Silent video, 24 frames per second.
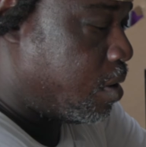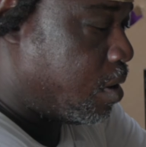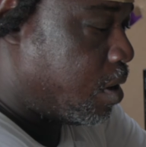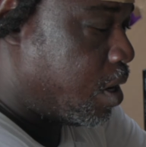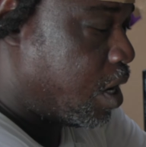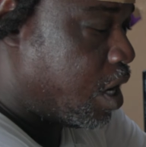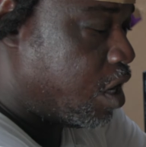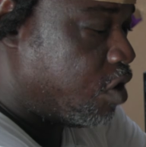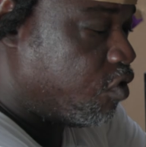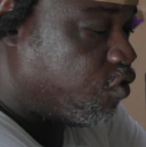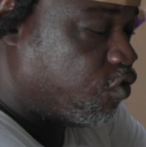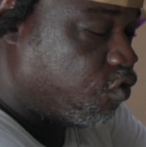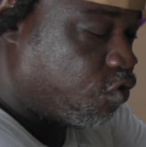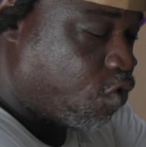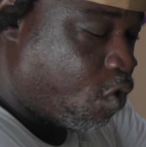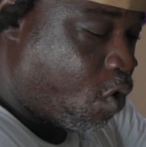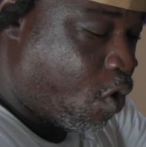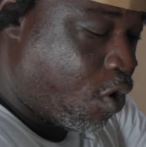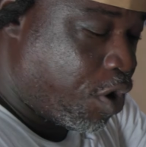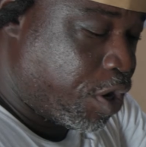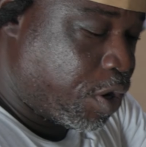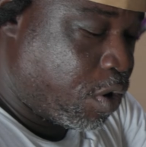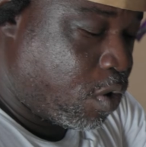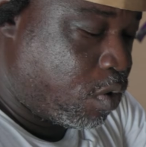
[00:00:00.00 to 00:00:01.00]
and
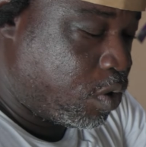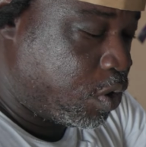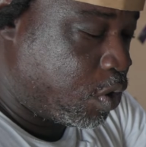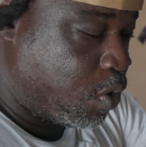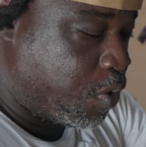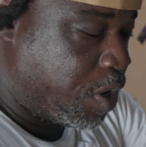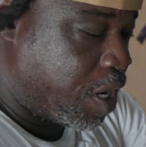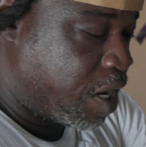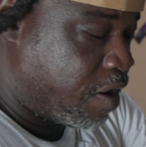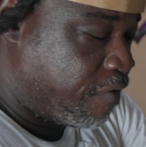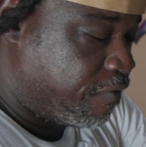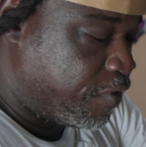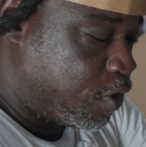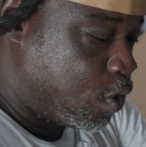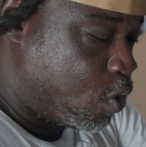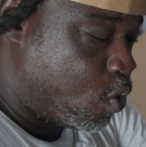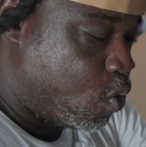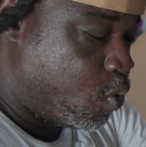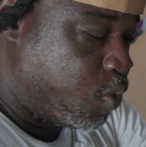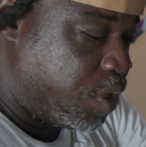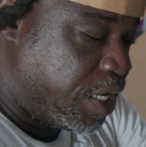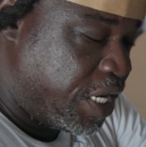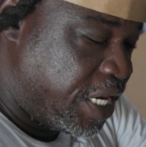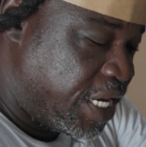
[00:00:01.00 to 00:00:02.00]
draw it out so we can have
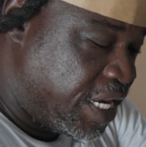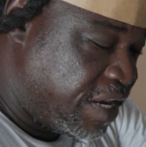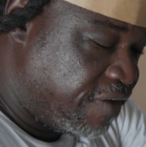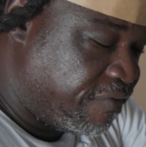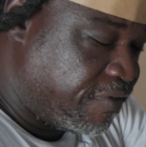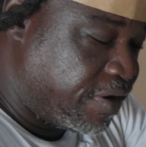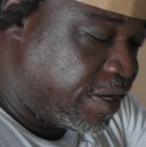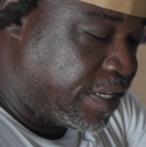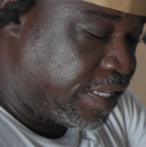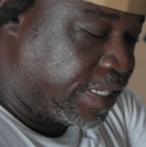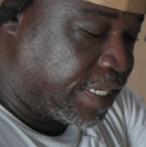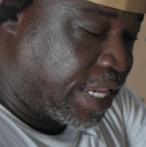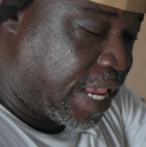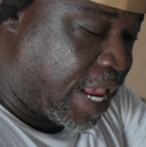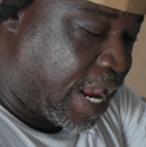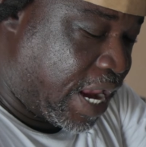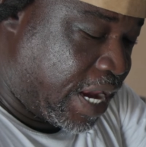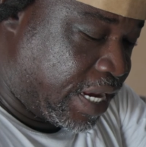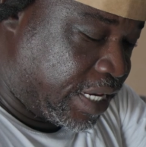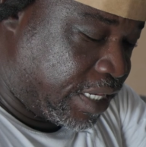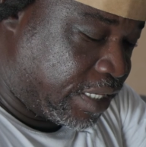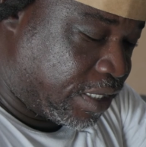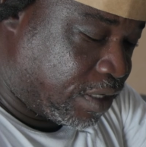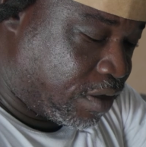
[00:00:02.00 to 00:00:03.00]
two even
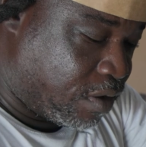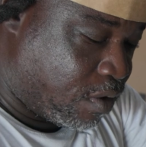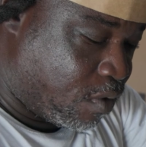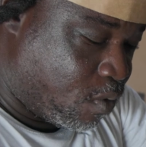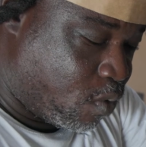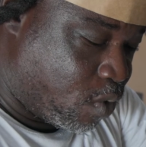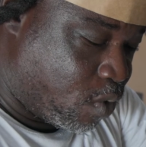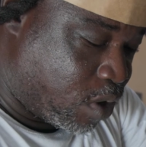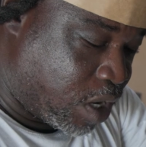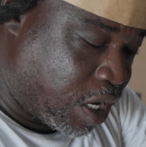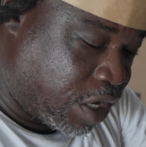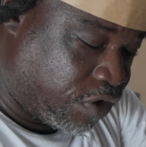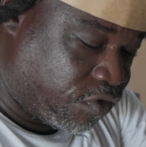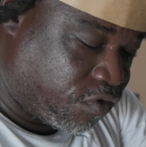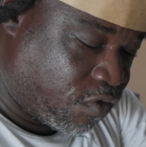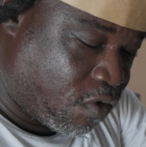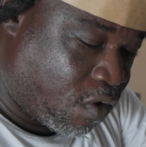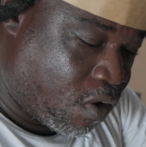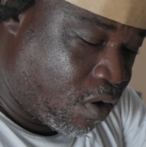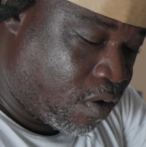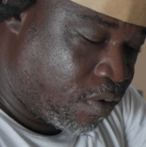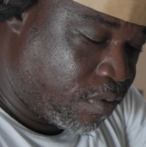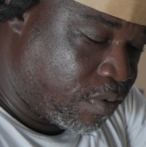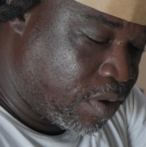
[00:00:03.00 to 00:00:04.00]
sides of what I
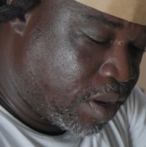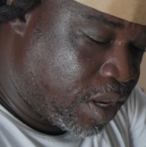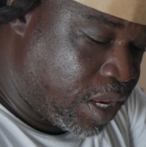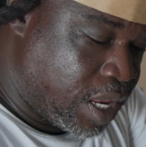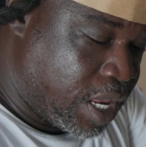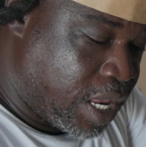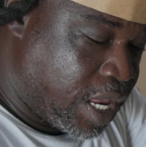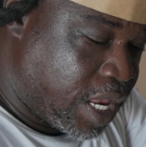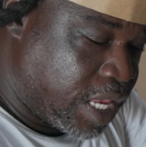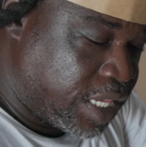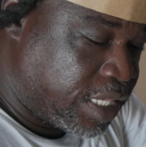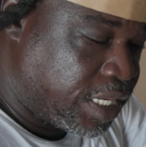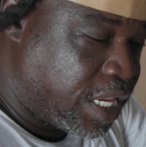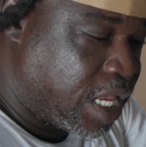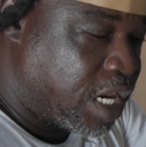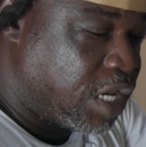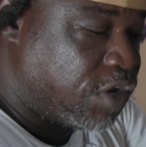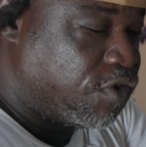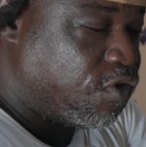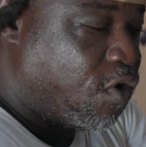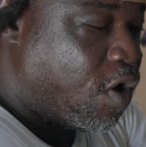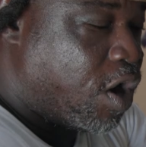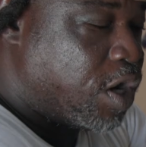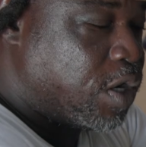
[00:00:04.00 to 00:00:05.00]
draw. Instead of
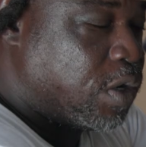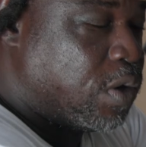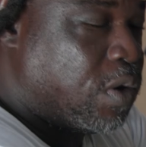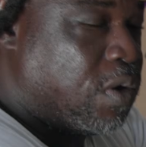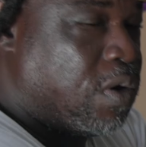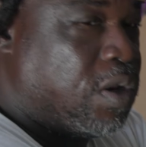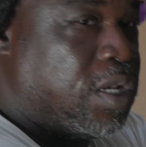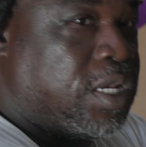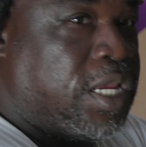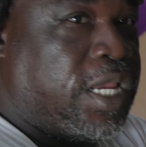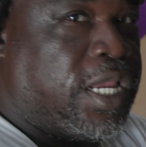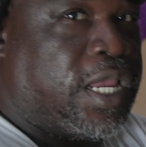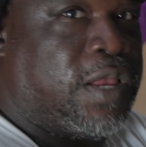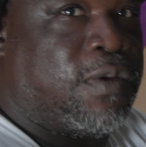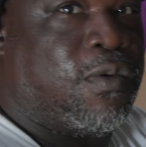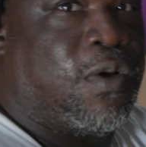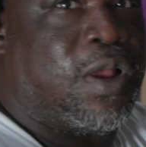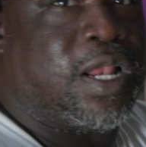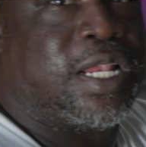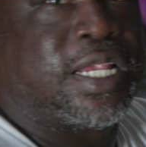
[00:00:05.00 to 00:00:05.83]
drawing the whole thing in one